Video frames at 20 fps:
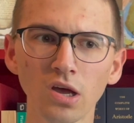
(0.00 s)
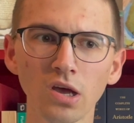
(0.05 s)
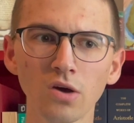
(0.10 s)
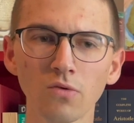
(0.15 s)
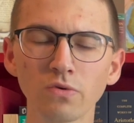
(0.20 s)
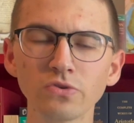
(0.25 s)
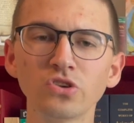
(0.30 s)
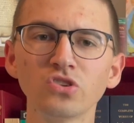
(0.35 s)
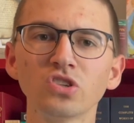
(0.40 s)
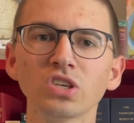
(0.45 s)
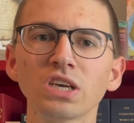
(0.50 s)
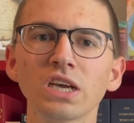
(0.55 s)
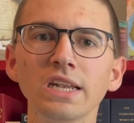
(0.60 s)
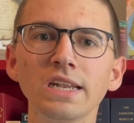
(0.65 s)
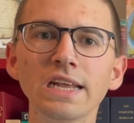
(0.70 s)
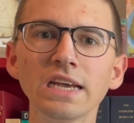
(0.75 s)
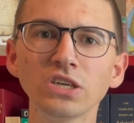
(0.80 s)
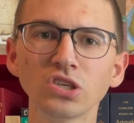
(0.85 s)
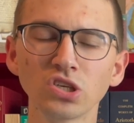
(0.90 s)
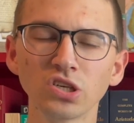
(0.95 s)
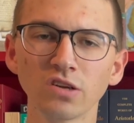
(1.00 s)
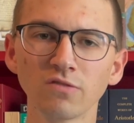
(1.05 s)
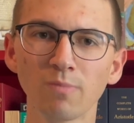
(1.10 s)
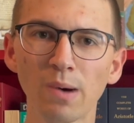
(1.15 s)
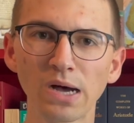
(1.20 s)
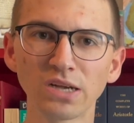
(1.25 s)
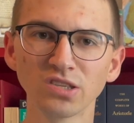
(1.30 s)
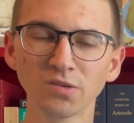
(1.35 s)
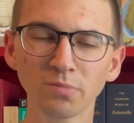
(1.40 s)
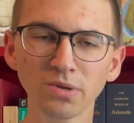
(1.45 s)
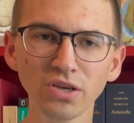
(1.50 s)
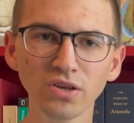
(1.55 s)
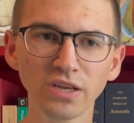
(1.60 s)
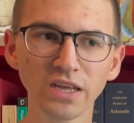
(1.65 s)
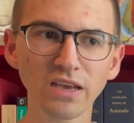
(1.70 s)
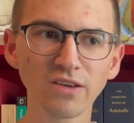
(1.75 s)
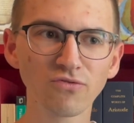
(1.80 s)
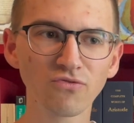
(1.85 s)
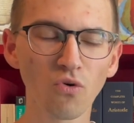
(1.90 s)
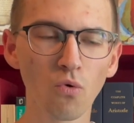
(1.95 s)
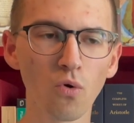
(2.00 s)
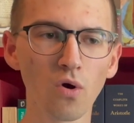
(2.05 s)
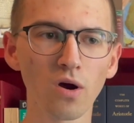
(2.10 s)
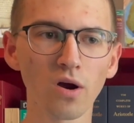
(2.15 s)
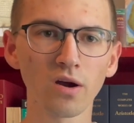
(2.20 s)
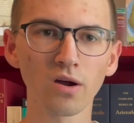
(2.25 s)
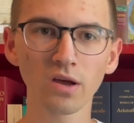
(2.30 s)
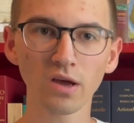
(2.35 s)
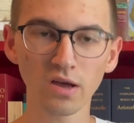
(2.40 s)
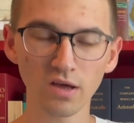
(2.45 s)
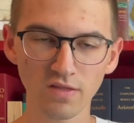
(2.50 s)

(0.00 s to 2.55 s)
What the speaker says: which is a condition of possibility for